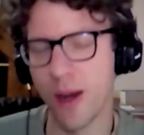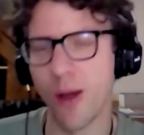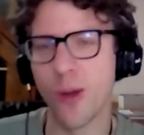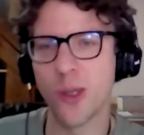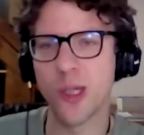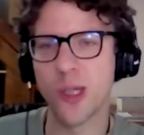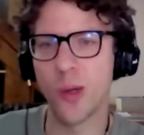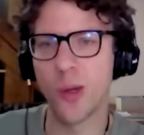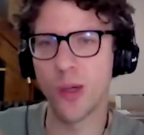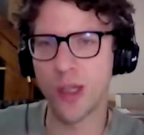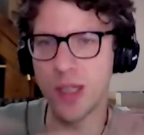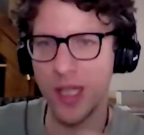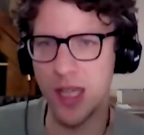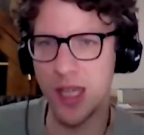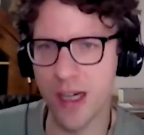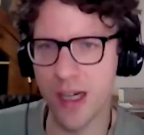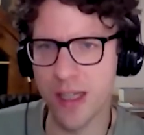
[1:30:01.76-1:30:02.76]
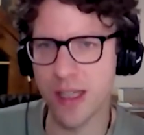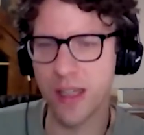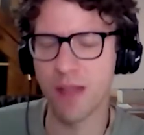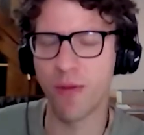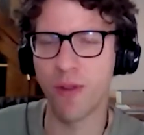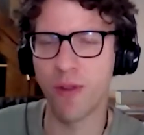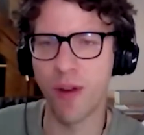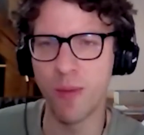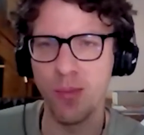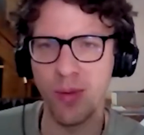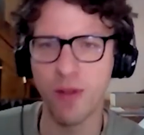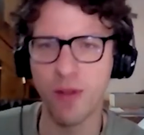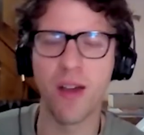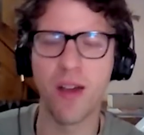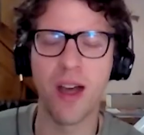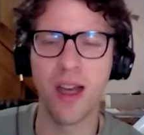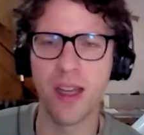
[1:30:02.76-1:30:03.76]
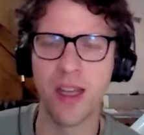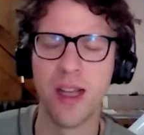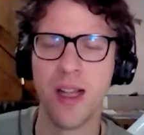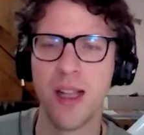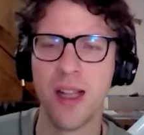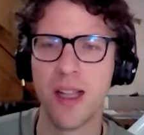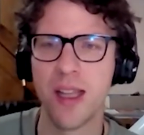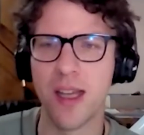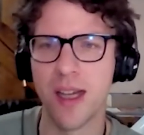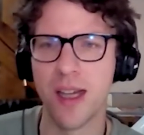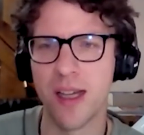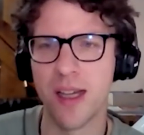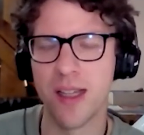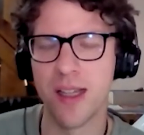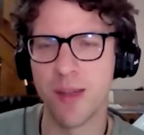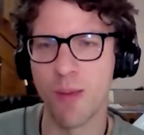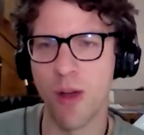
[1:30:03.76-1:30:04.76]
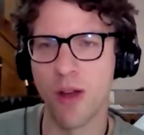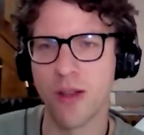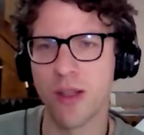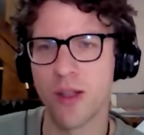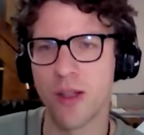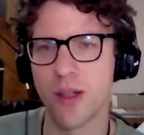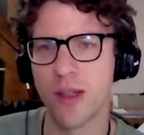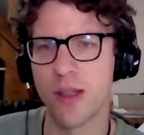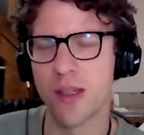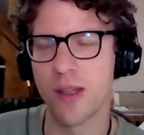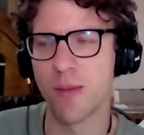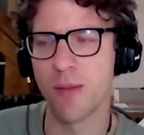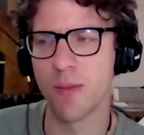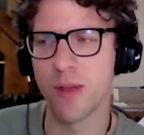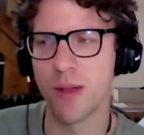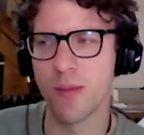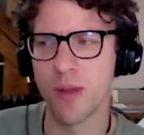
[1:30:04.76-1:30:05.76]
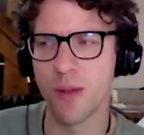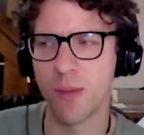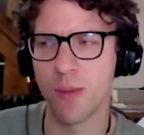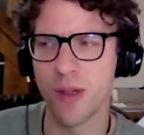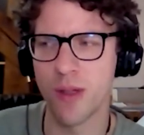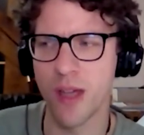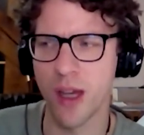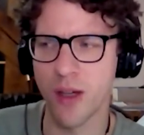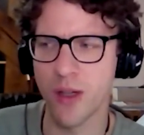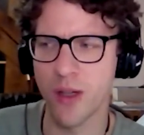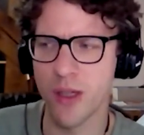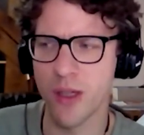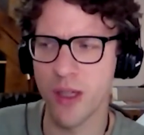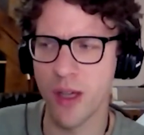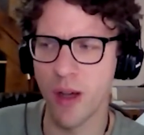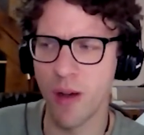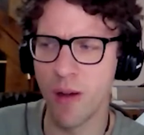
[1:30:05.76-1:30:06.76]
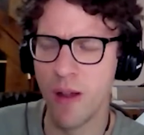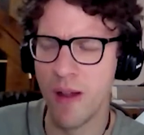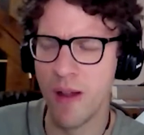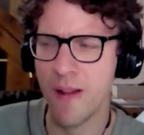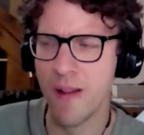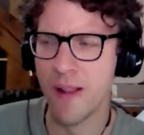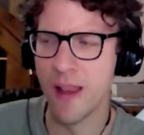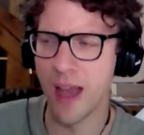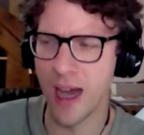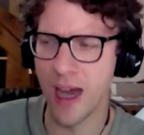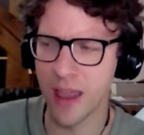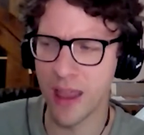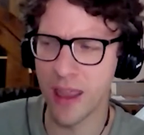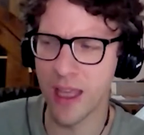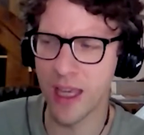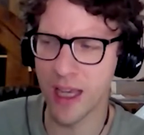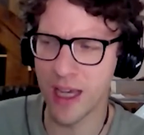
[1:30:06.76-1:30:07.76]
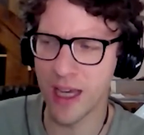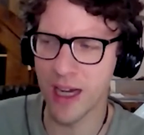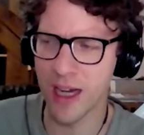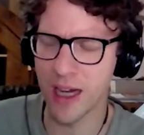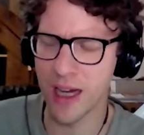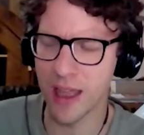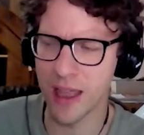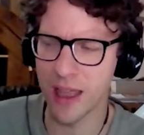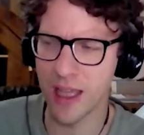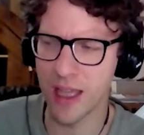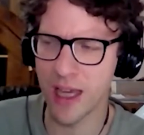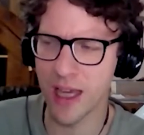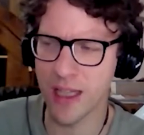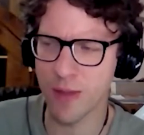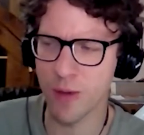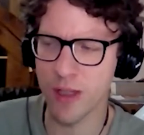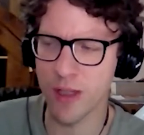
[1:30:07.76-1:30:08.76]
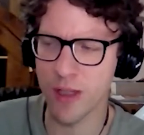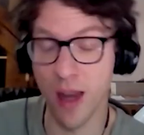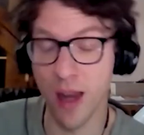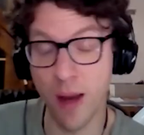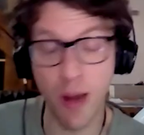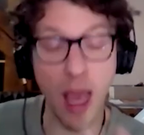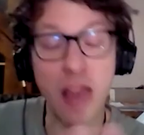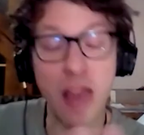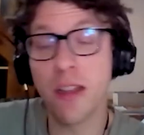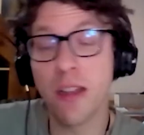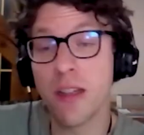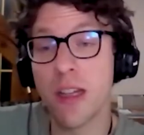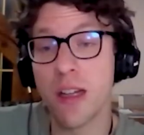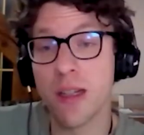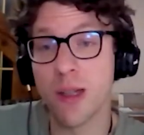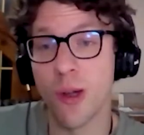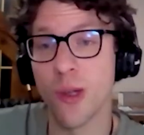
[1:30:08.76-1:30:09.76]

also the tears at the front provide some oxygen, some protection. So I think that's where it's at, and the tears